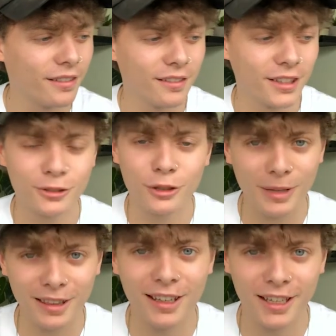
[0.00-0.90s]
I'll talk
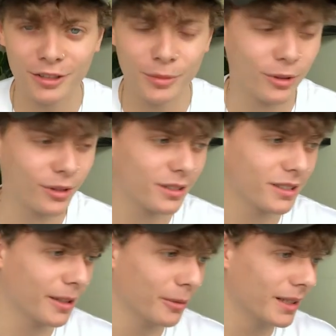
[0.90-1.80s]
about that later in the
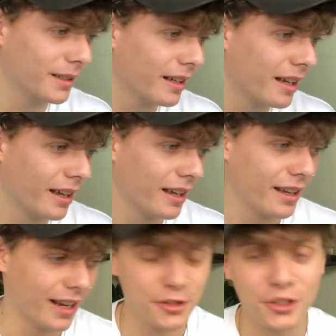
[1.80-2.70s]
podcast anyways.
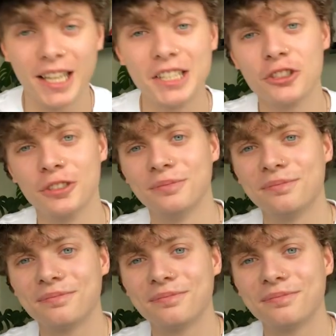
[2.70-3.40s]
Education.